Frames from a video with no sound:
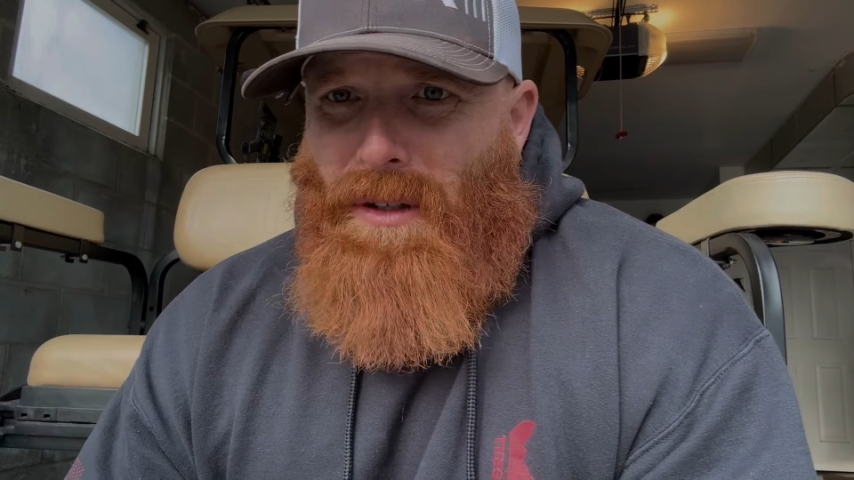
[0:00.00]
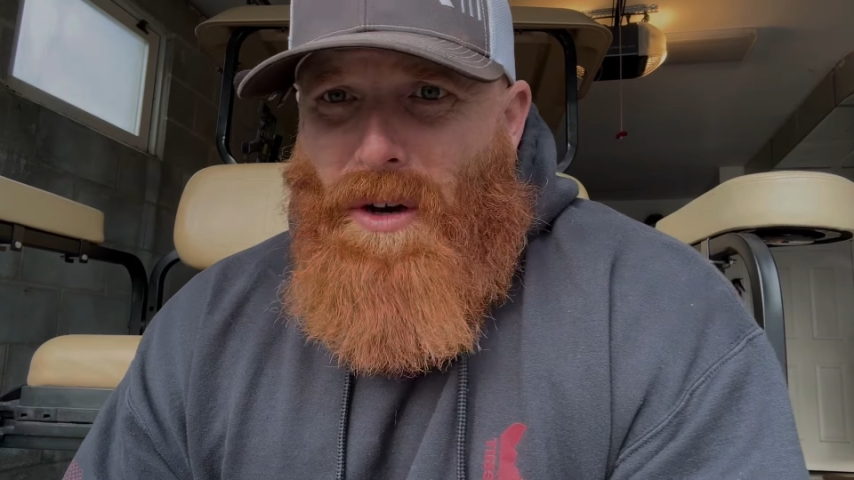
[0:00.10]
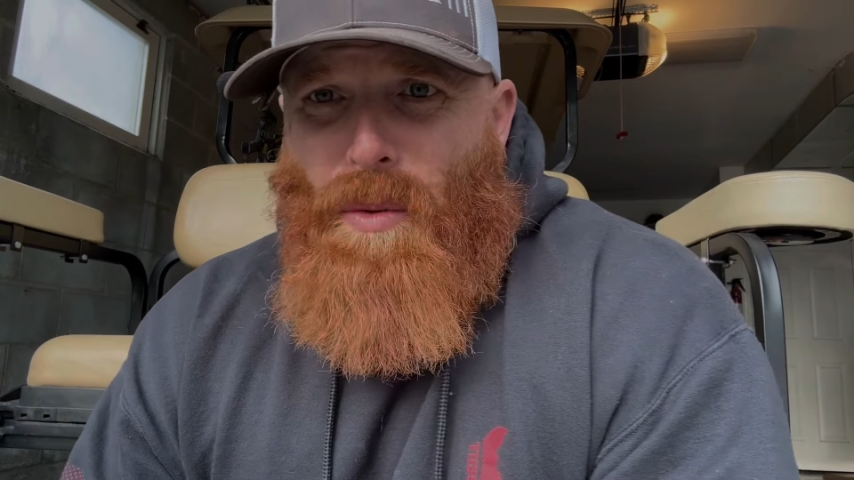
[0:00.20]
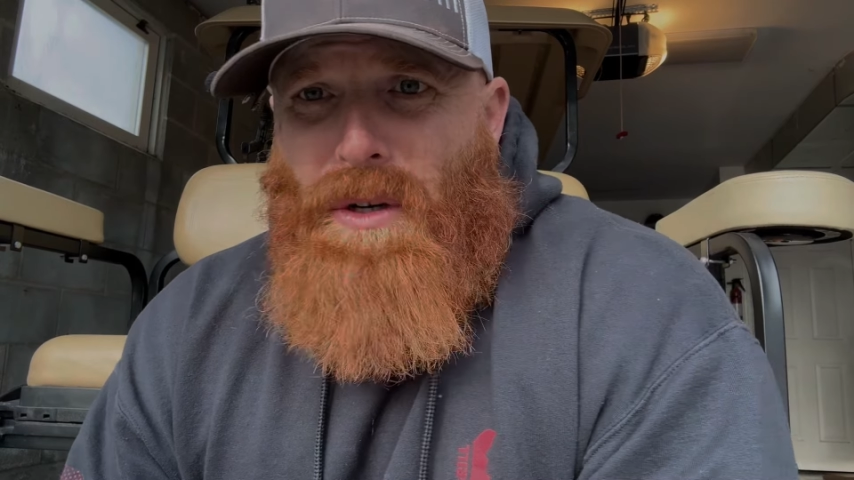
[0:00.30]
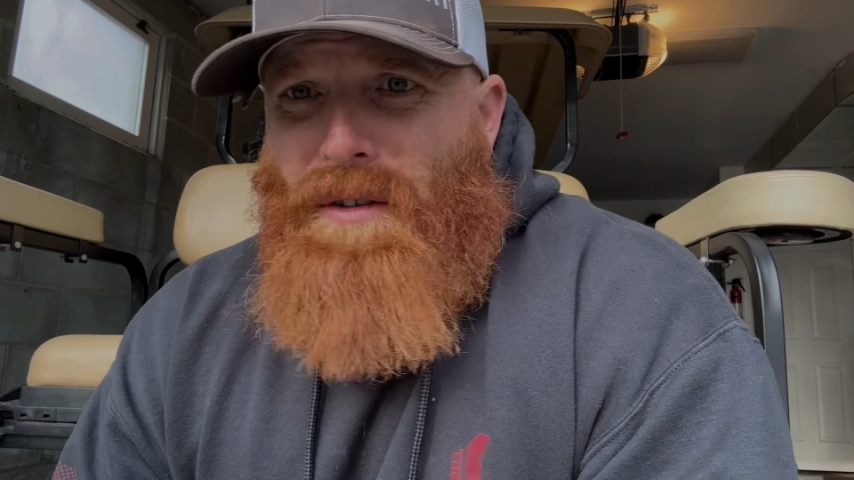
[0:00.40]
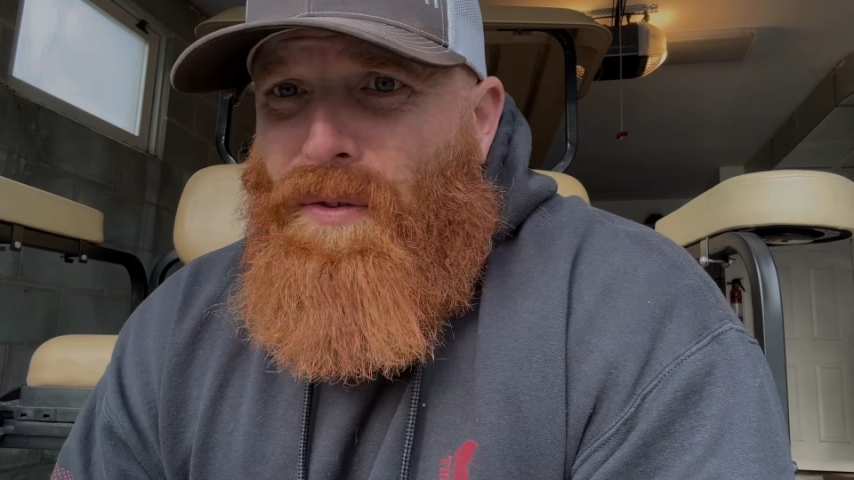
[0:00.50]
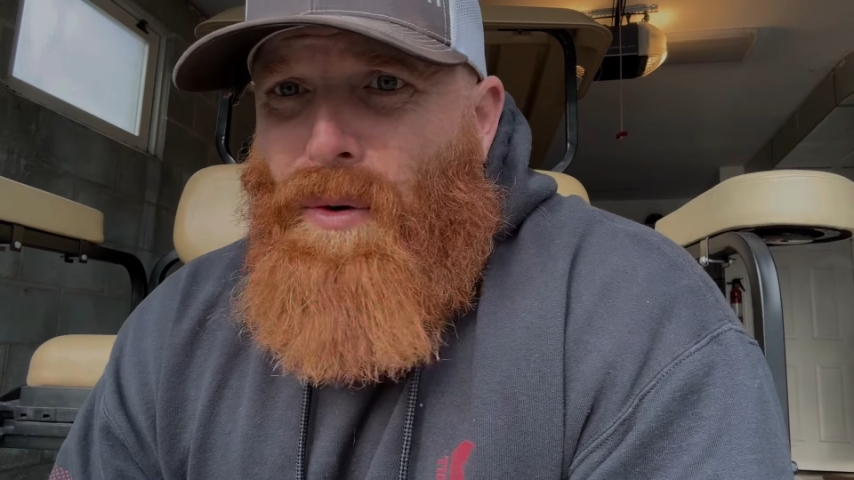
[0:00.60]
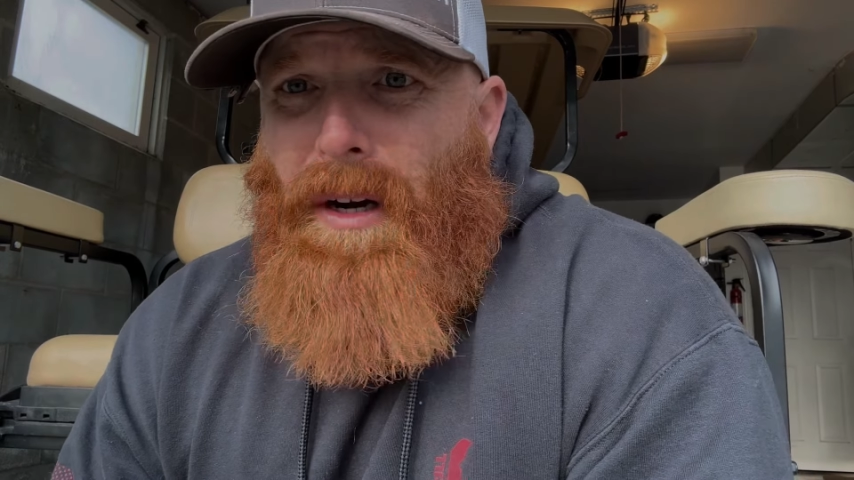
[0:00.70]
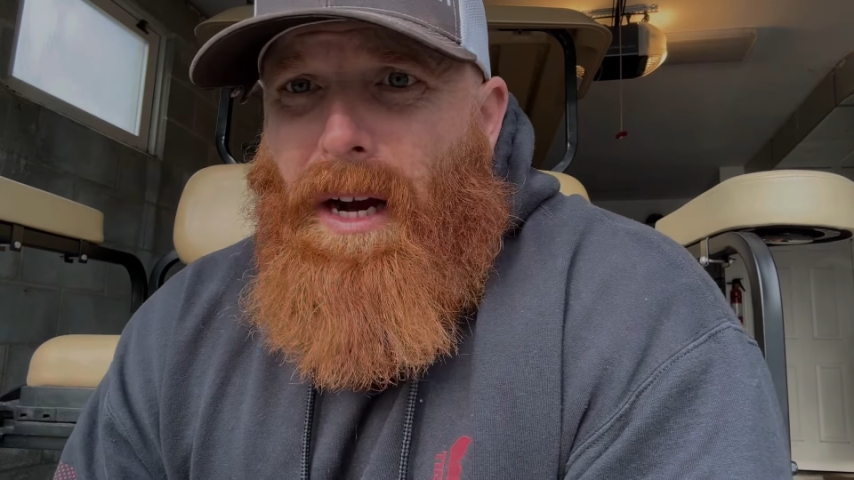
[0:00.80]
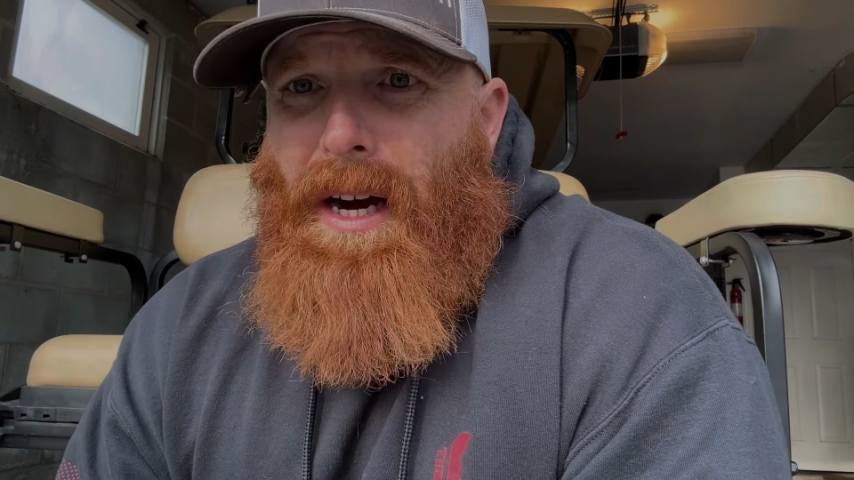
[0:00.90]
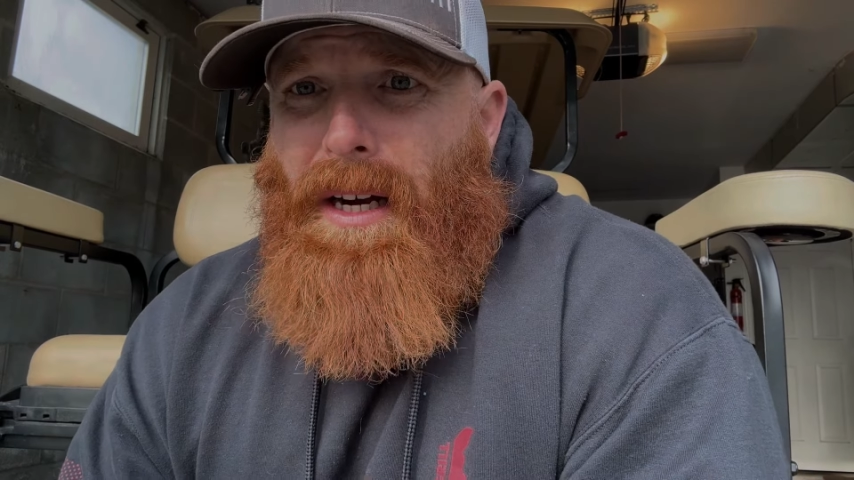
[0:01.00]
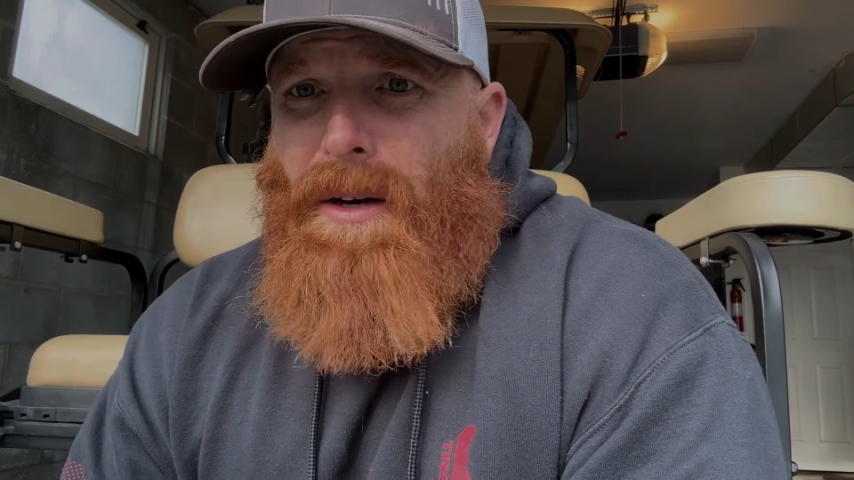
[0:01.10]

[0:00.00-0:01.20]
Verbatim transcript: always Ford guy,